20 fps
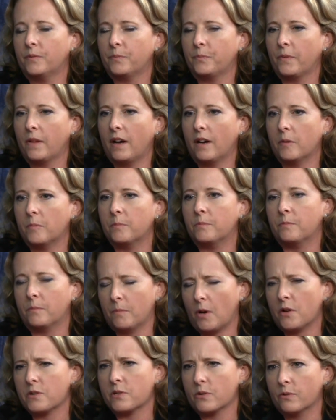um,
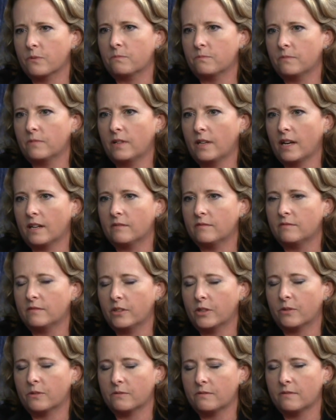also had you
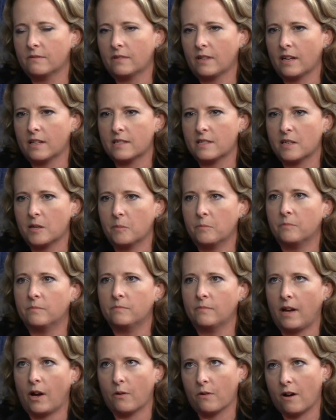know had
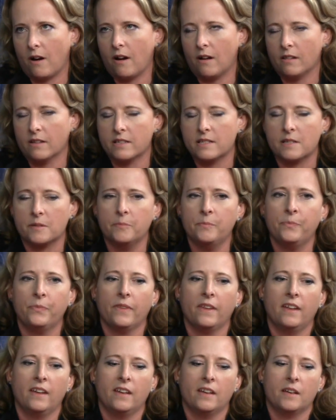some alcoholism.
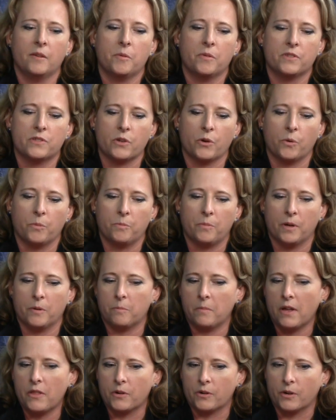Yeah. So, but
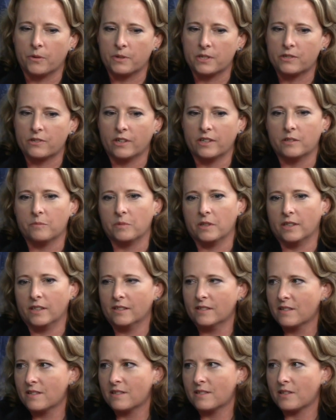mother always tried to be
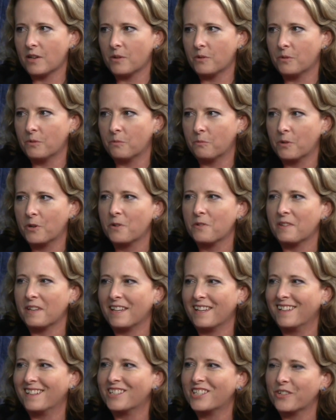so
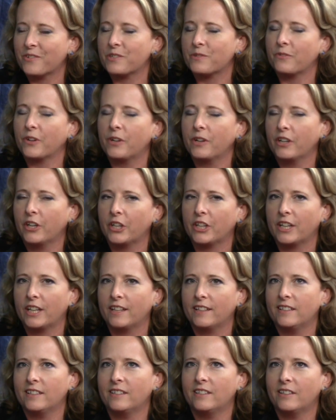worthy, and she was very
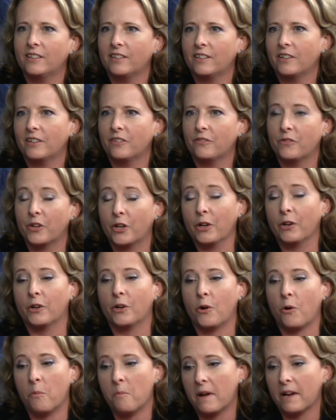good, very good
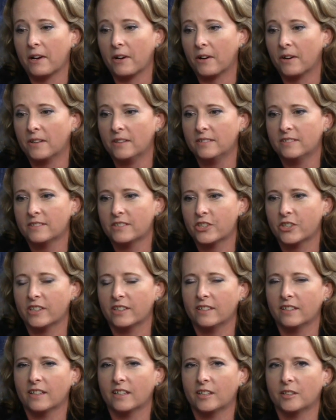homemaker.
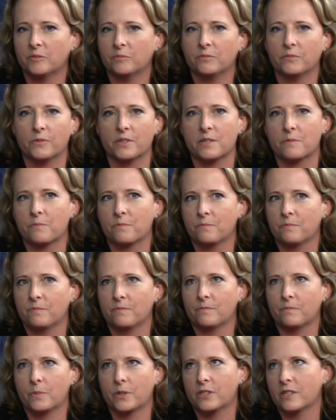She um, was
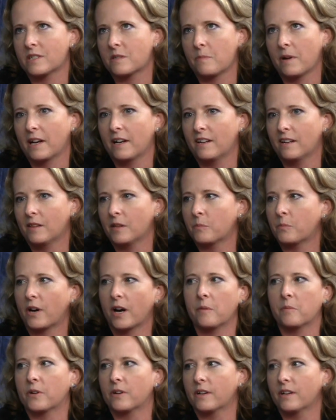participated in the
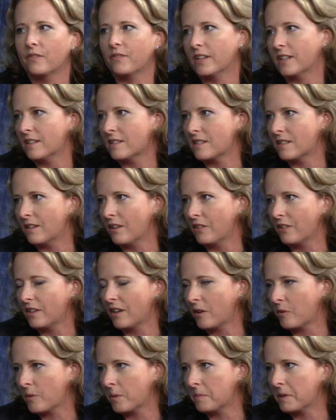primary events and all the
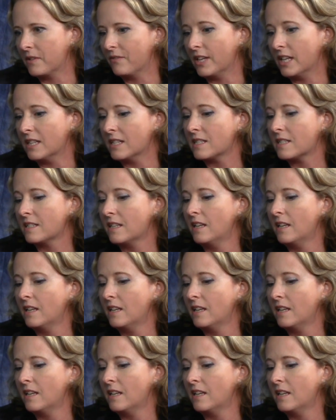young women events.